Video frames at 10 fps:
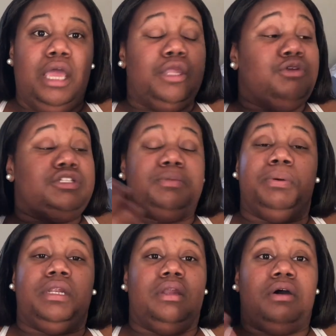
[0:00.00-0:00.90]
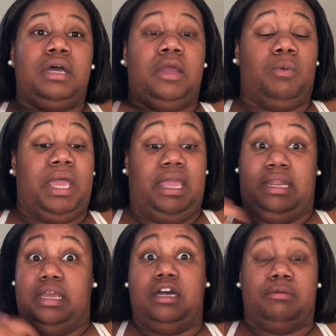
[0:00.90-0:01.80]
You just put it on and
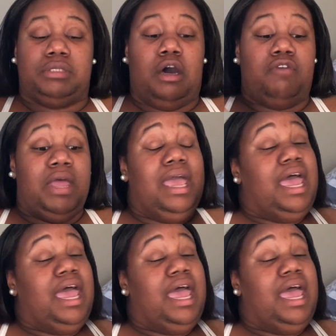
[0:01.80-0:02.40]
it comes off.